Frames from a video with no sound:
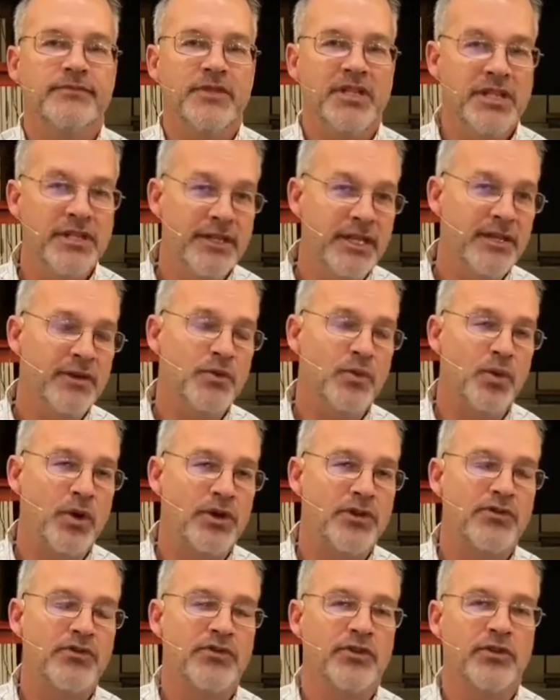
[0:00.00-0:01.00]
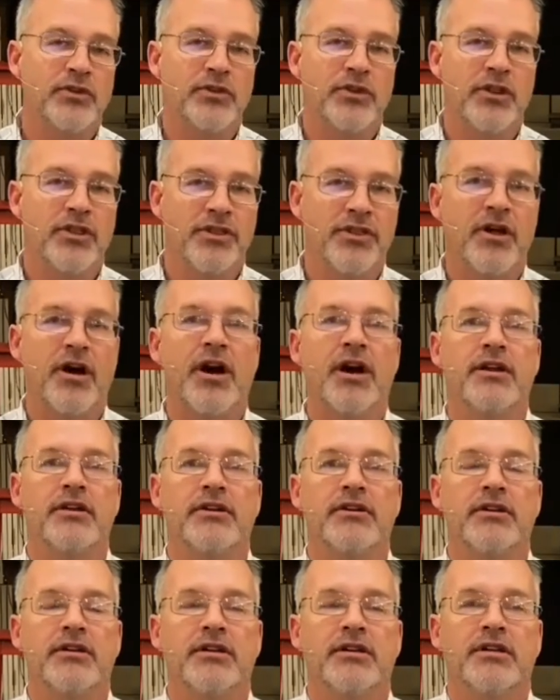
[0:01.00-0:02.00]
Isn't that a wonderful thought
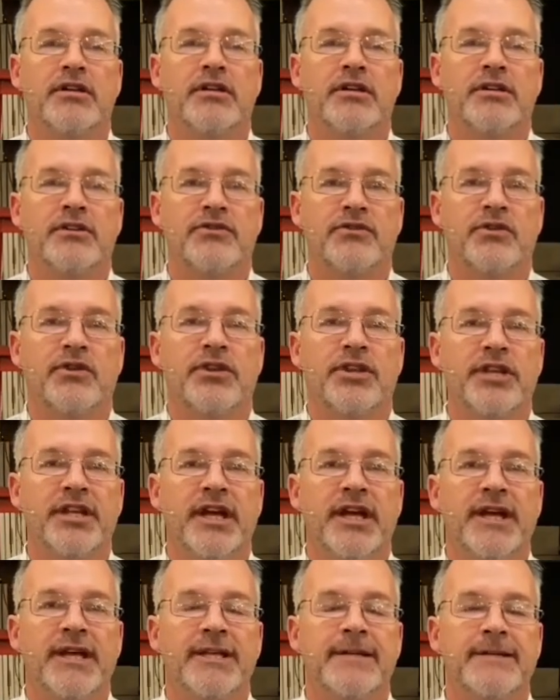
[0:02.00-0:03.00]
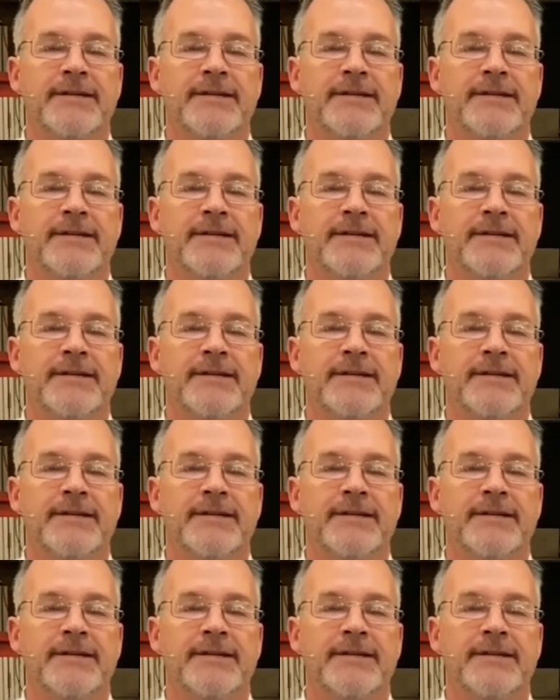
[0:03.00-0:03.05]
for the day?